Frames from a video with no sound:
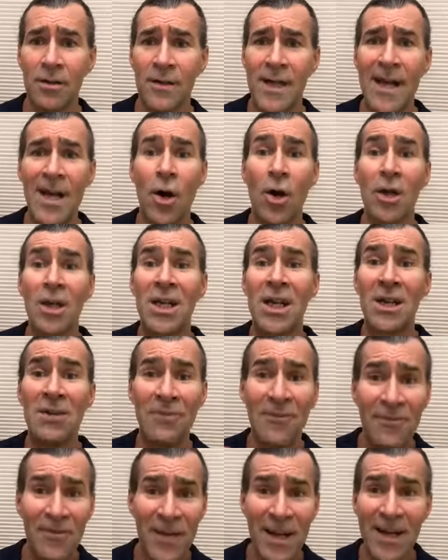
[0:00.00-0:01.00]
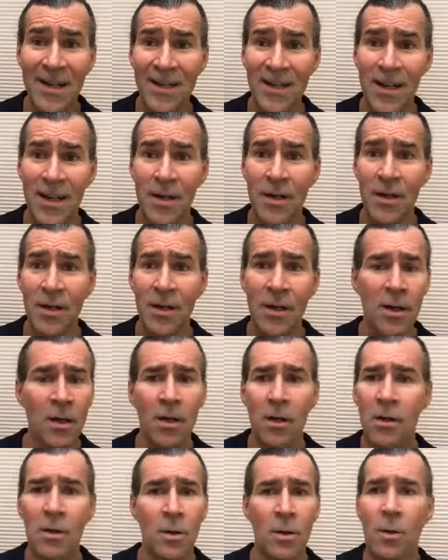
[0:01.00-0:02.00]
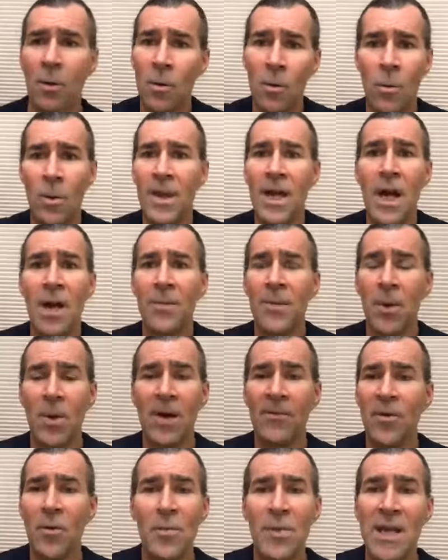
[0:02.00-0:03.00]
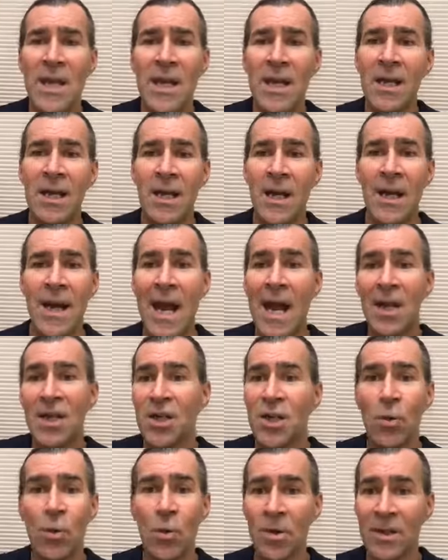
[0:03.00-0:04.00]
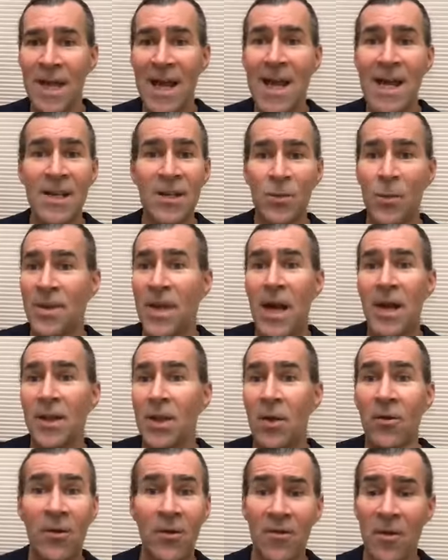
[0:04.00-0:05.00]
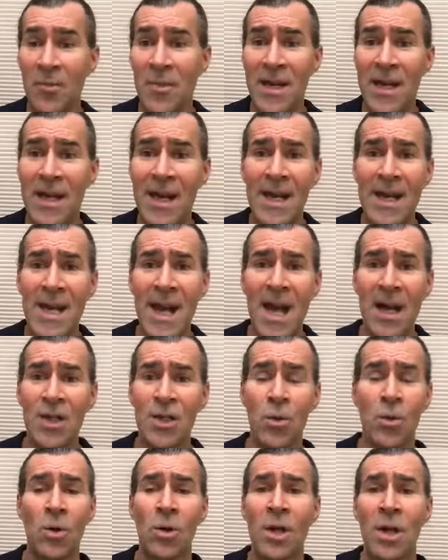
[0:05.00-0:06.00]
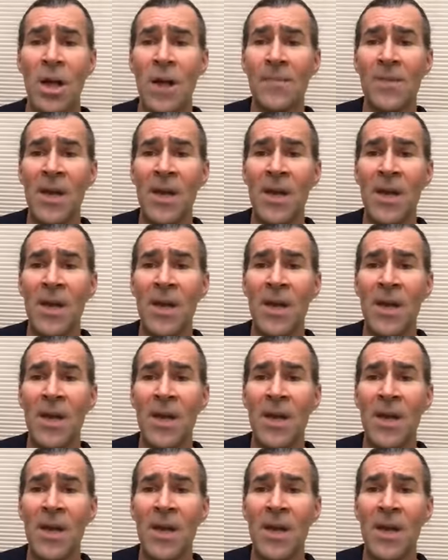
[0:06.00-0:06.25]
they are convicted, without there ever being an actual case, without there ever being any actual